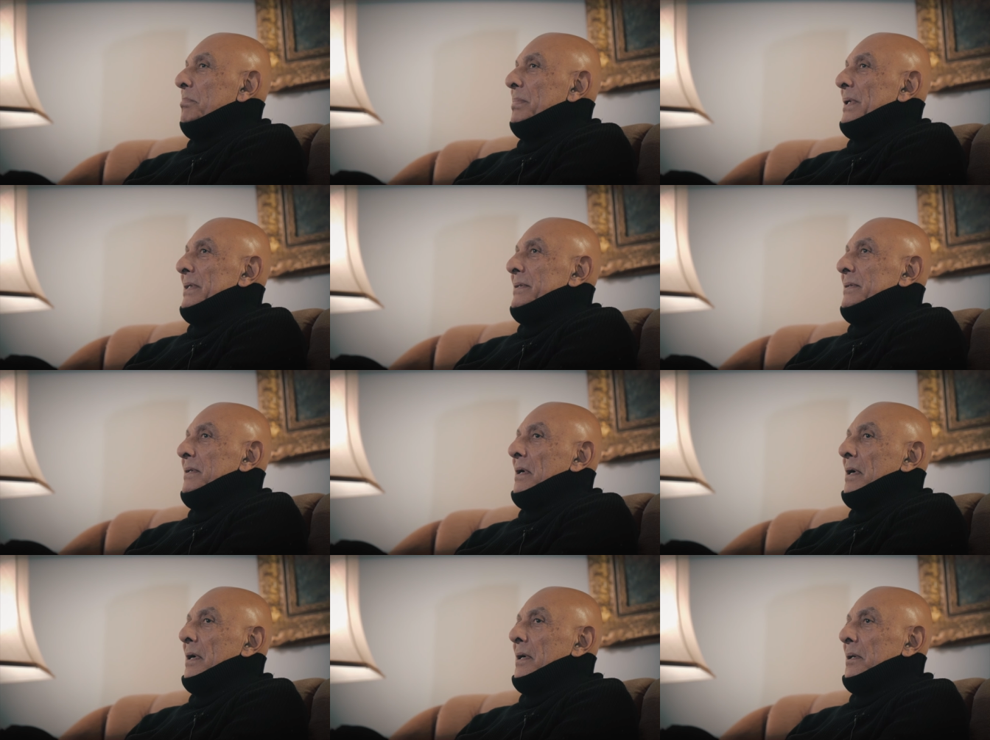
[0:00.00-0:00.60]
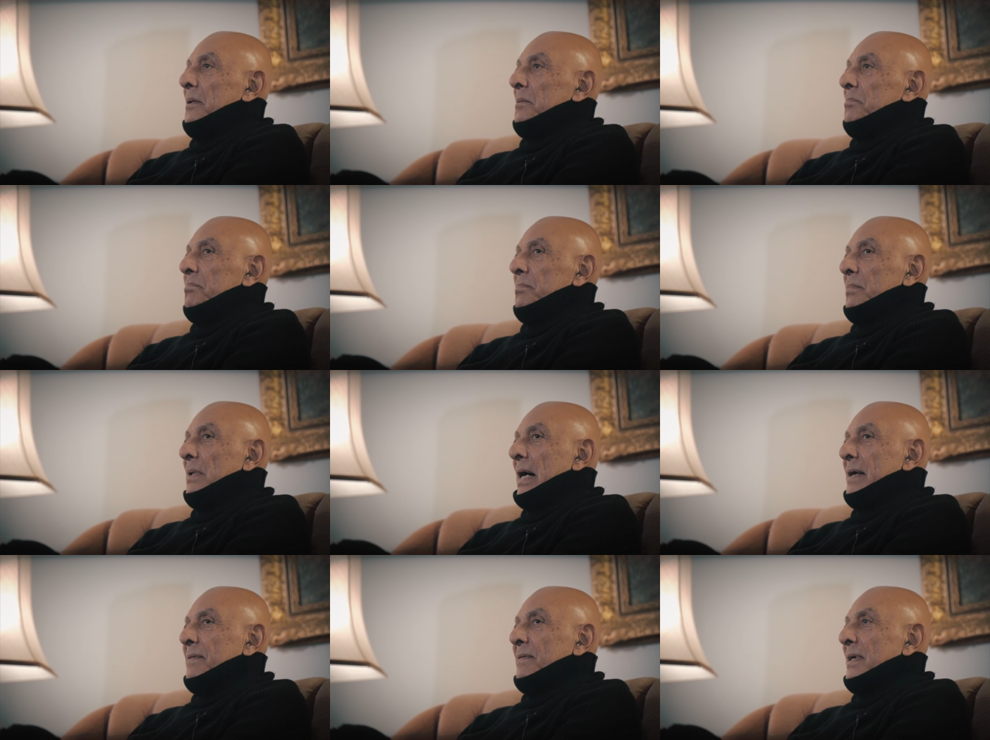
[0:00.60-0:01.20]
But
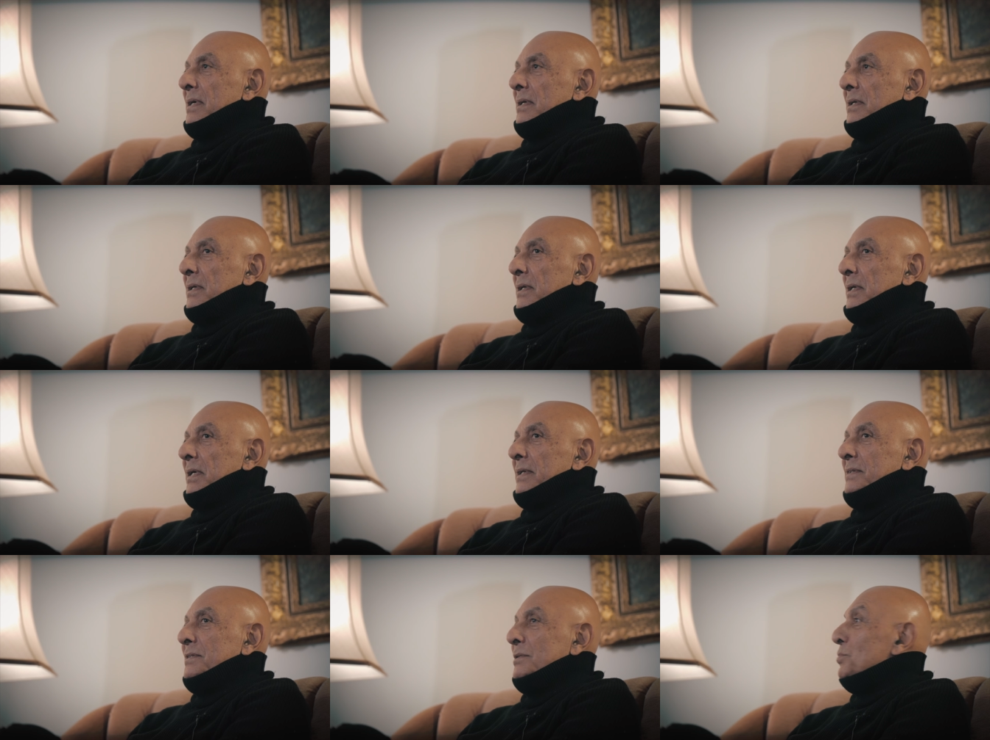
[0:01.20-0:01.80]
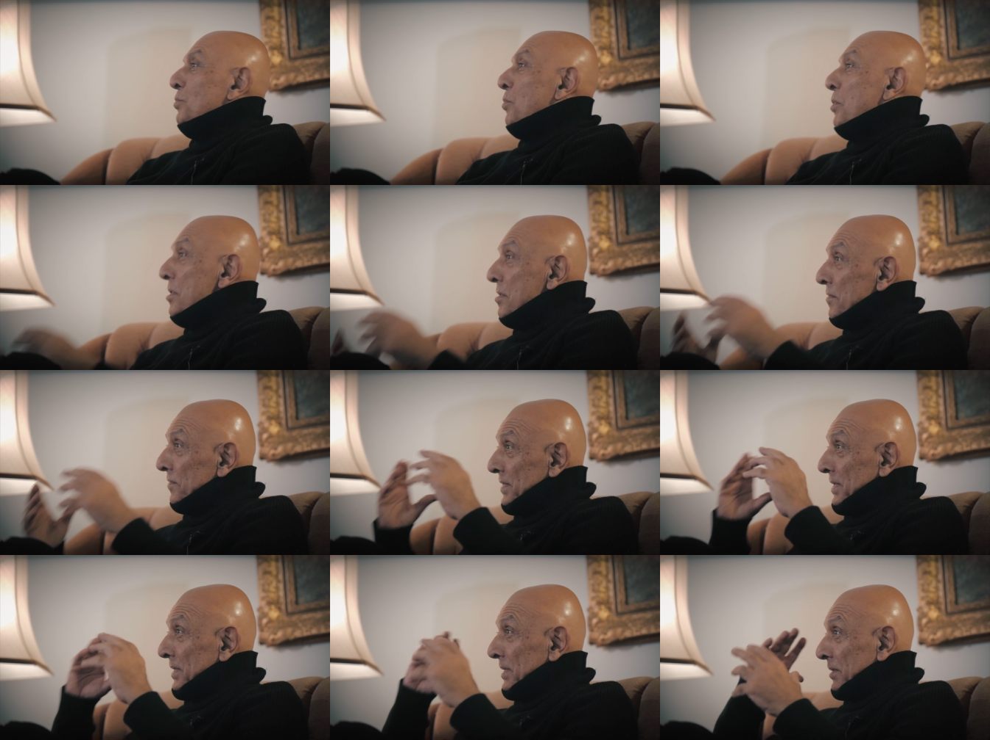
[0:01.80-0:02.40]
I think it's one
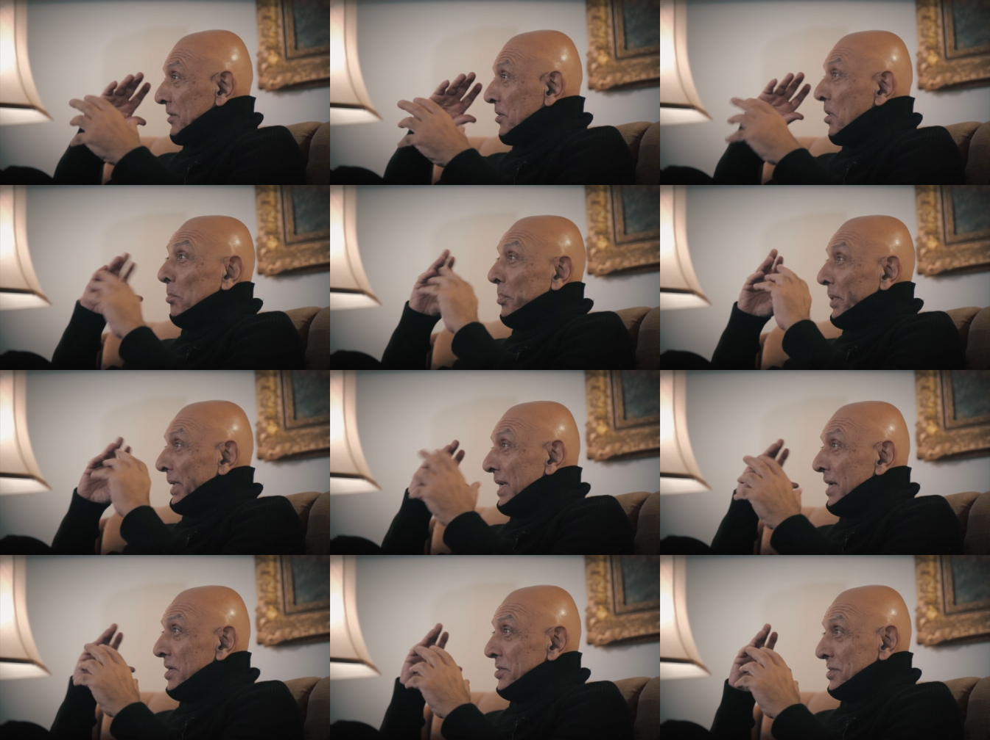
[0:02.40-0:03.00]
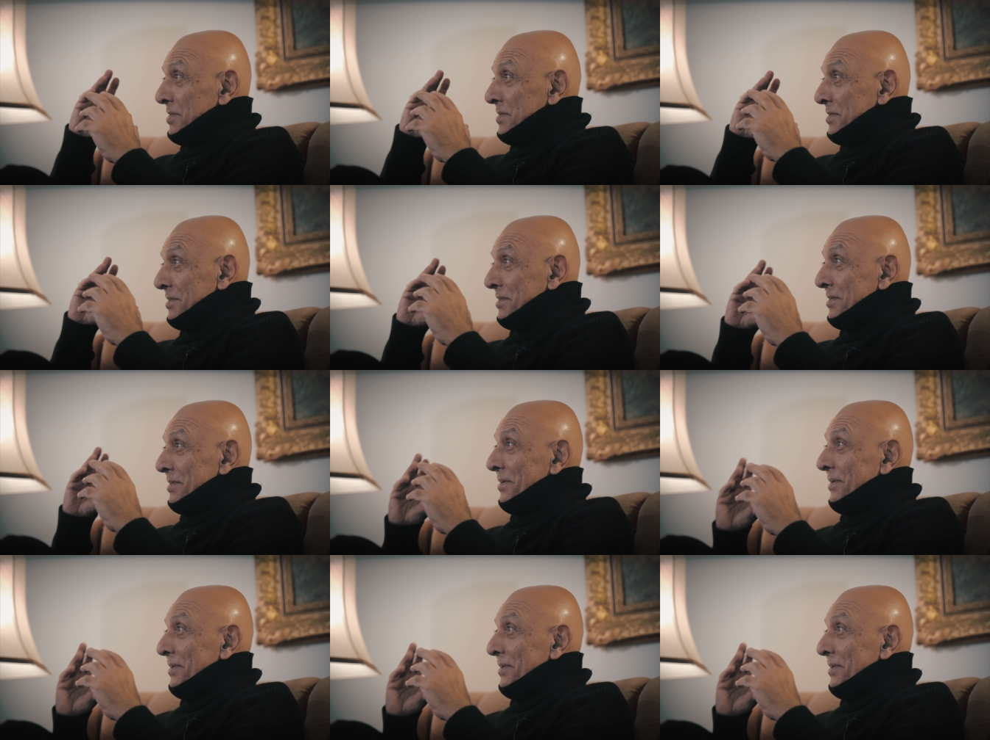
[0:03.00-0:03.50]
of the complications